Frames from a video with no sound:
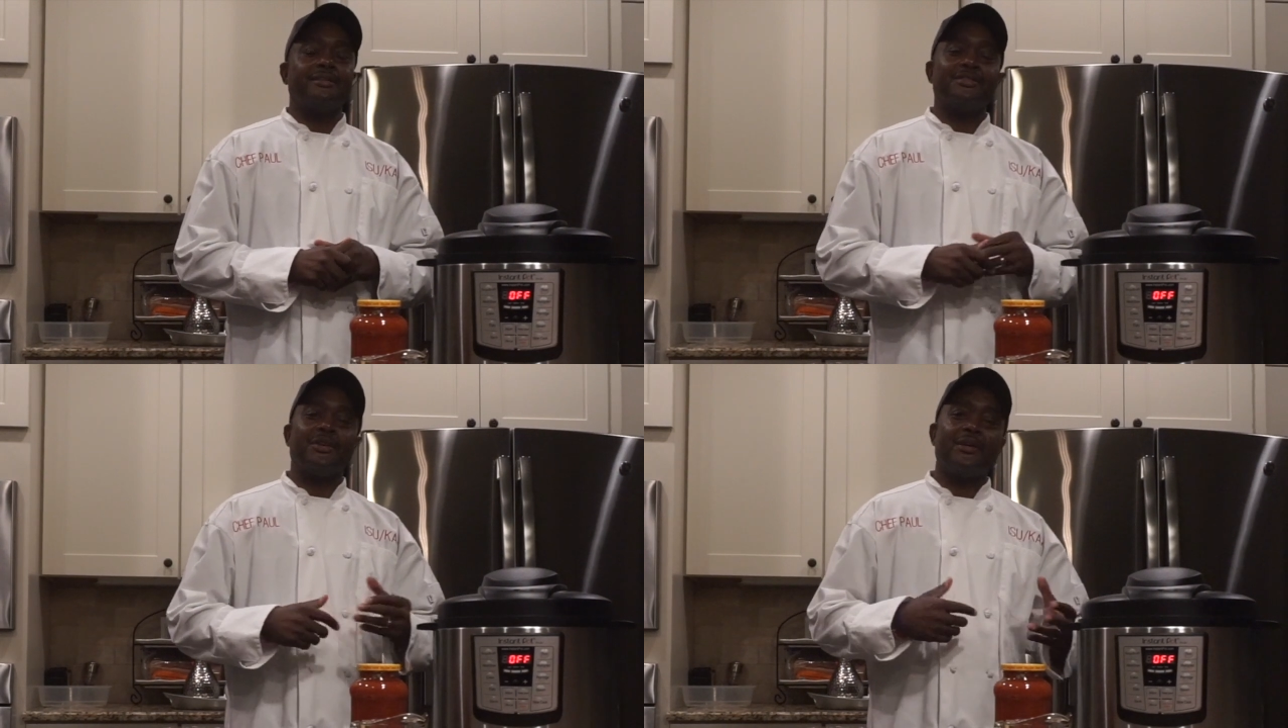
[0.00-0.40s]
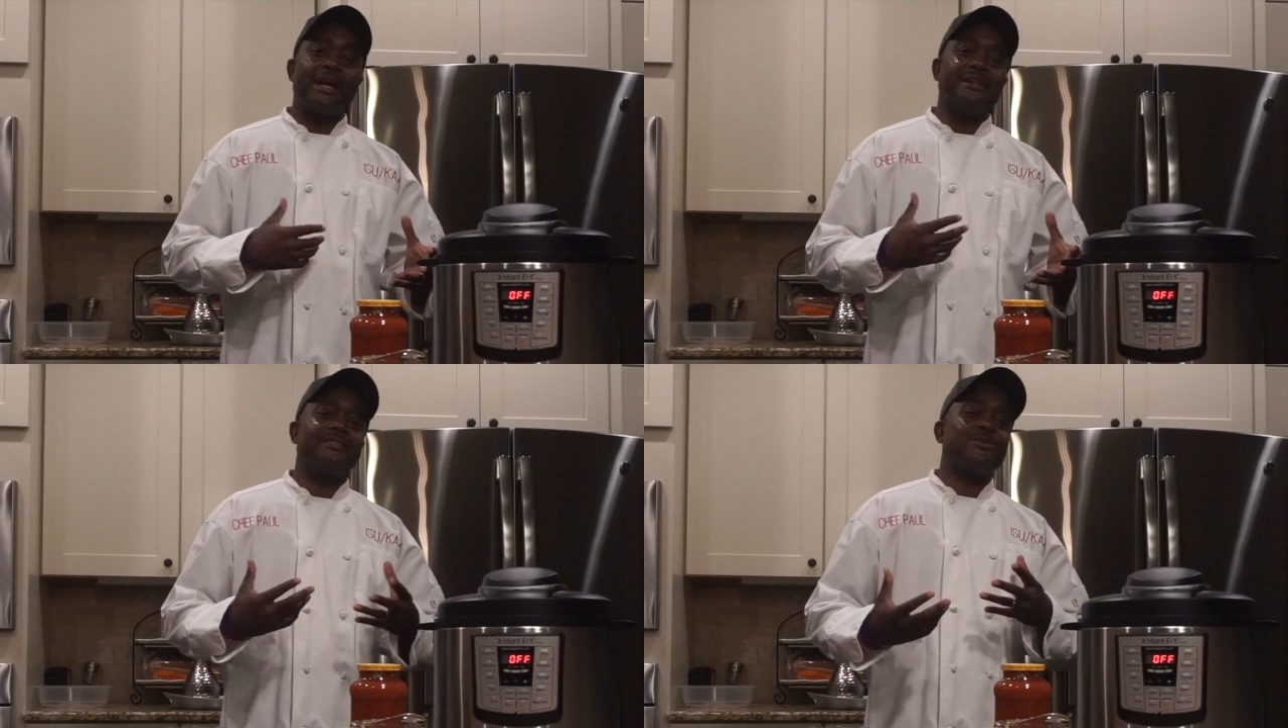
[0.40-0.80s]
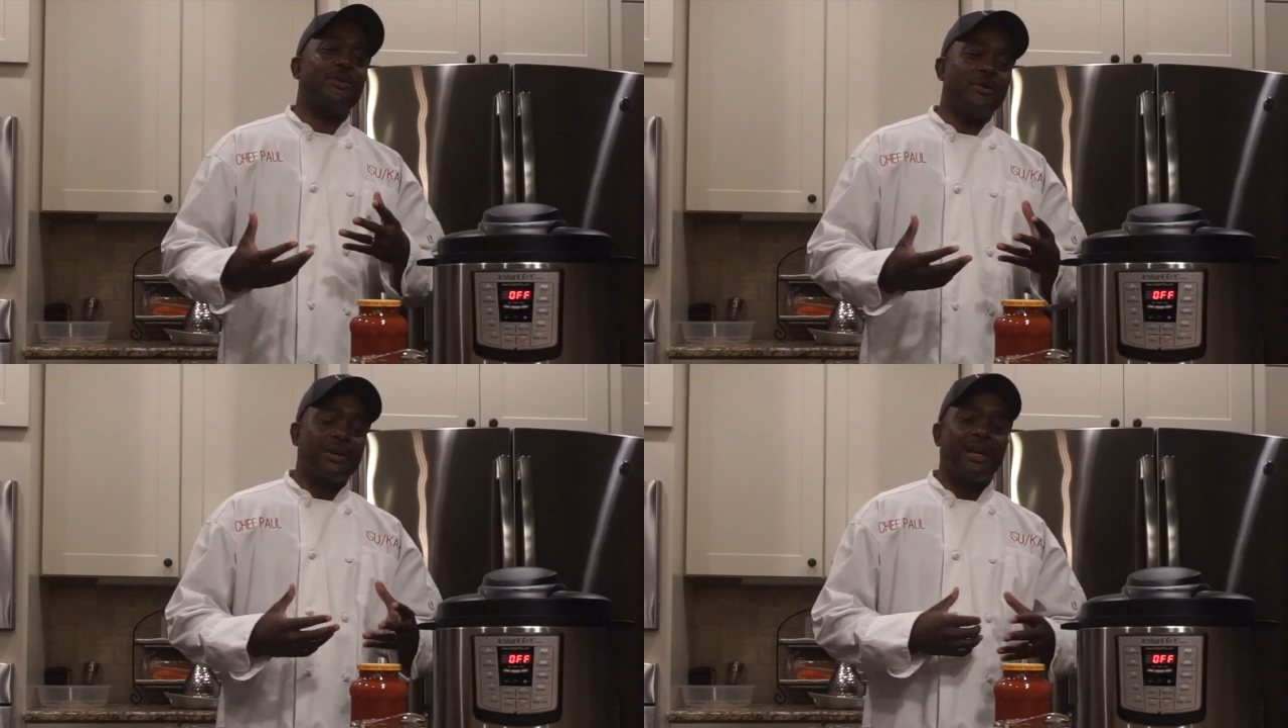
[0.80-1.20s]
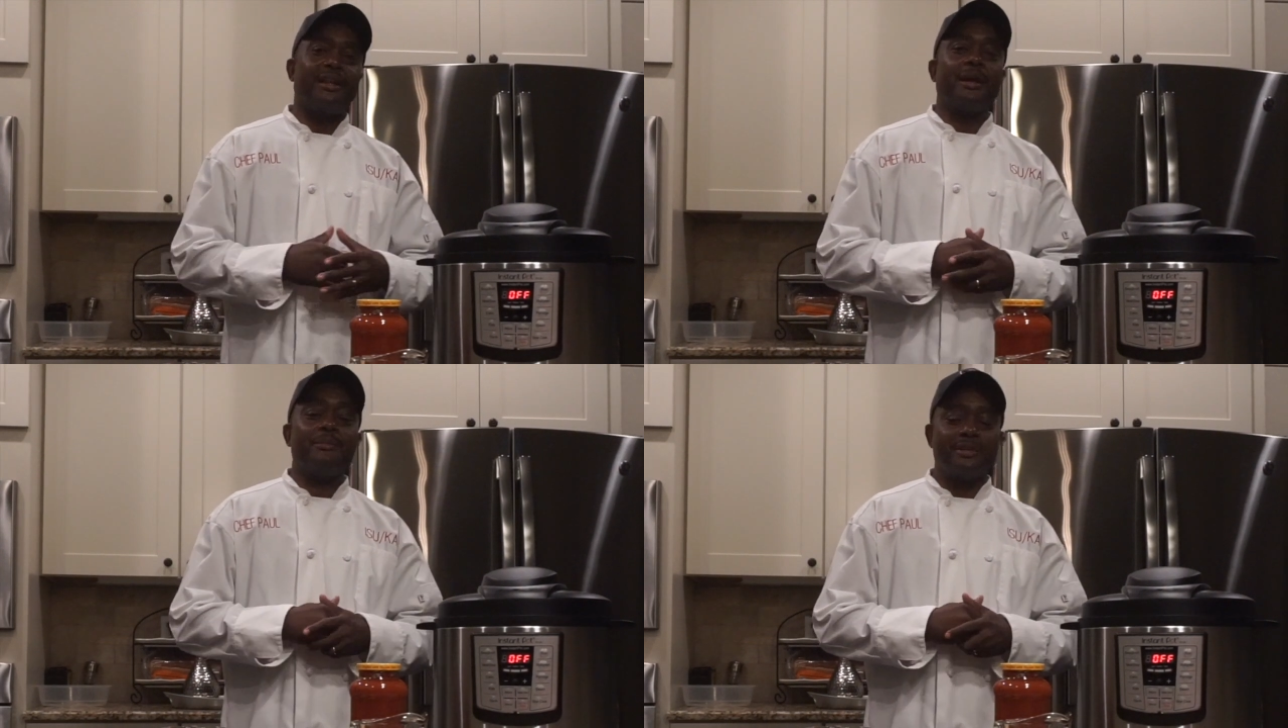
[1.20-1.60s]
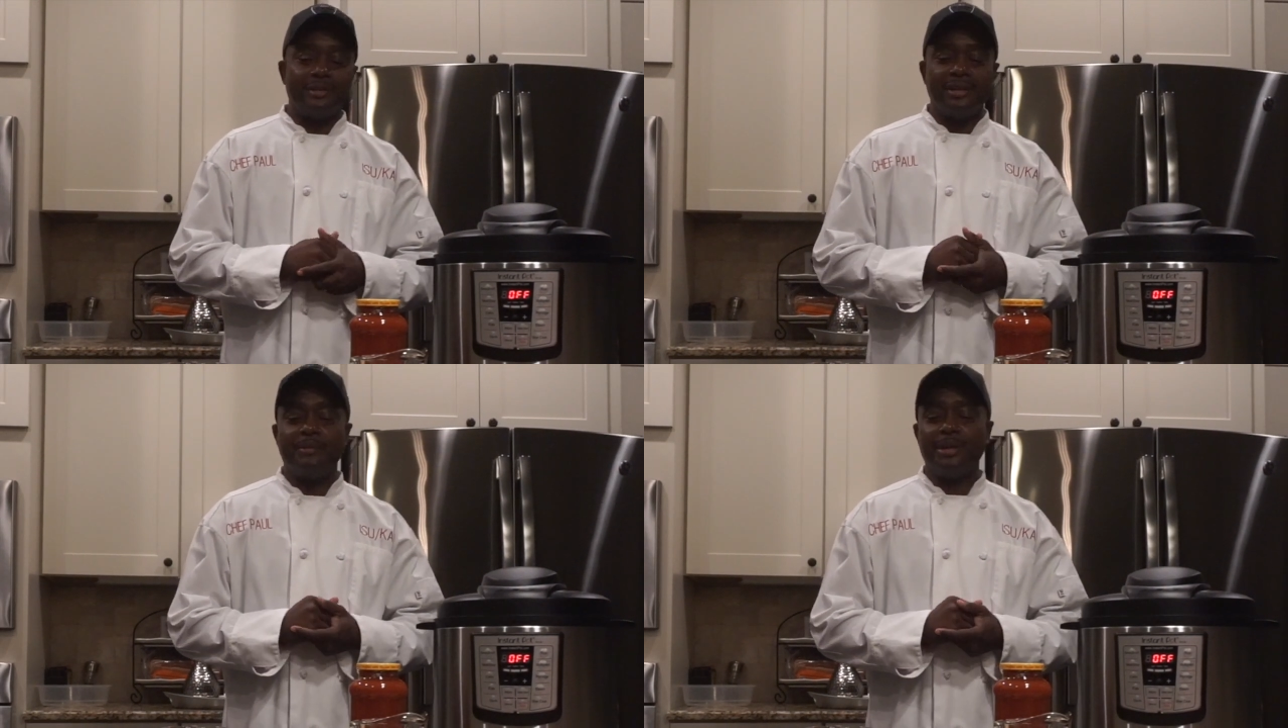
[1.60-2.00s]
So I said, well, okay,
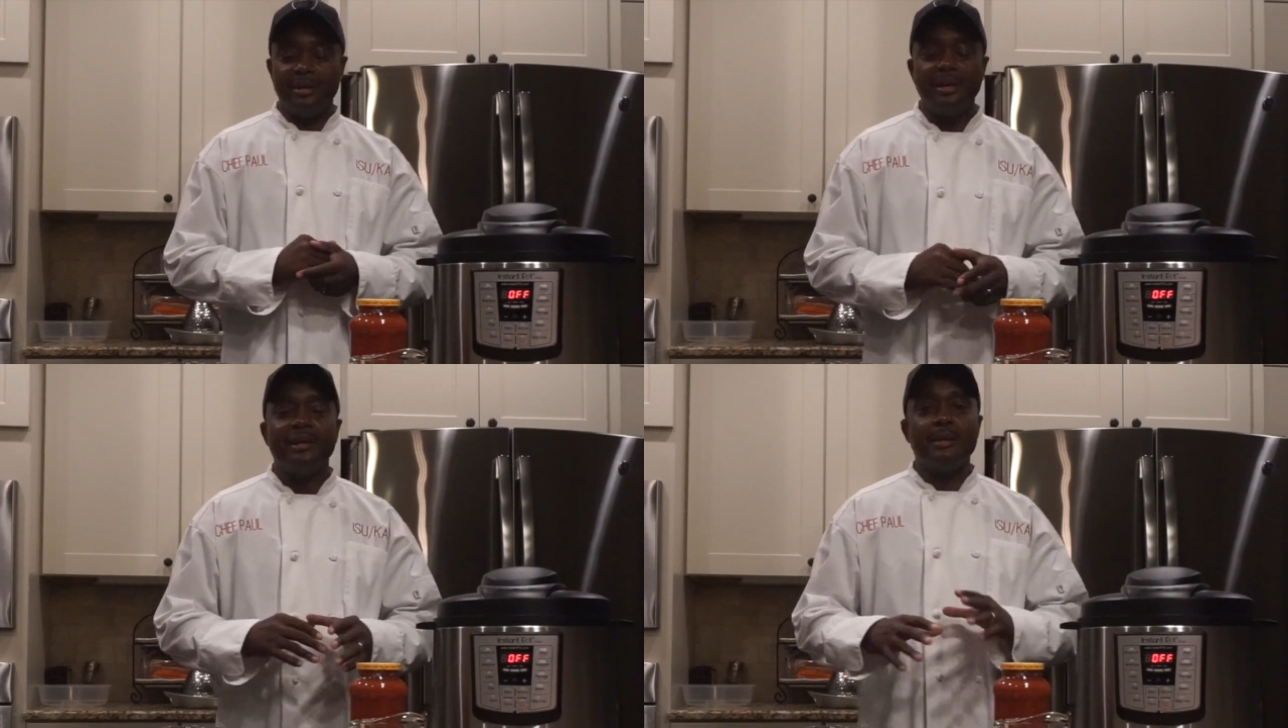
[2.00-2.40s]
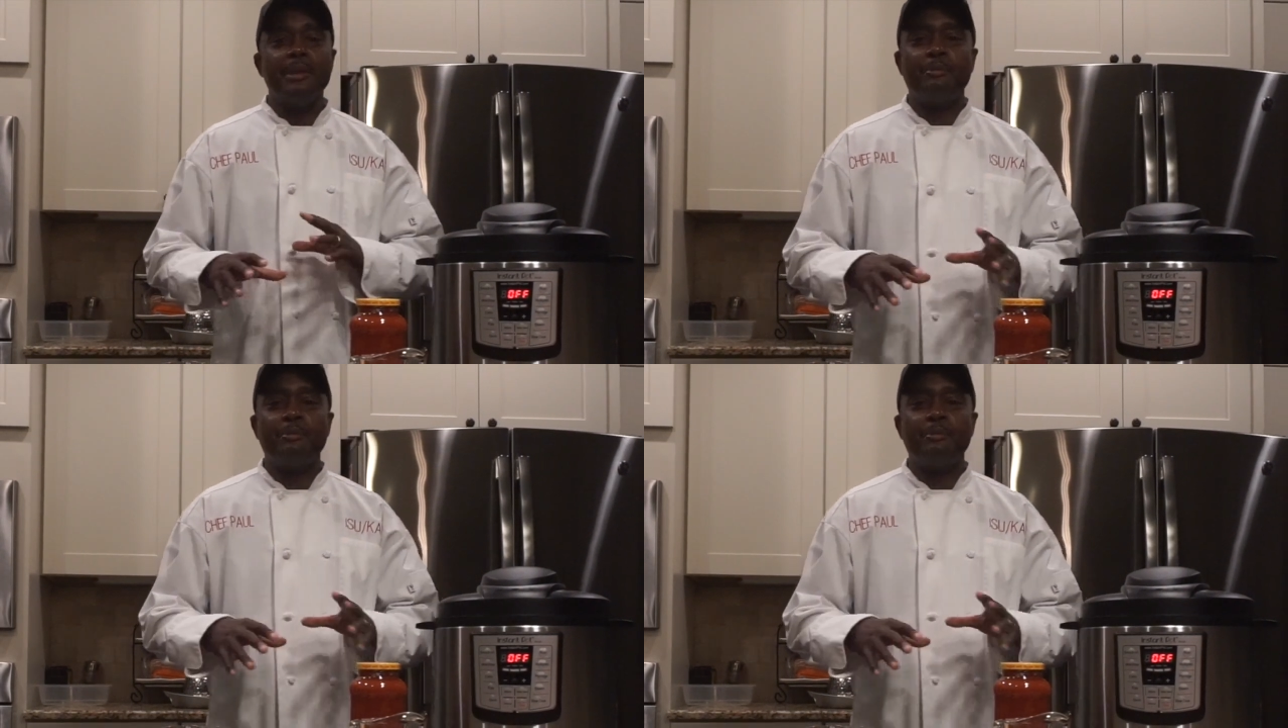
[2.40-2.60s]
let me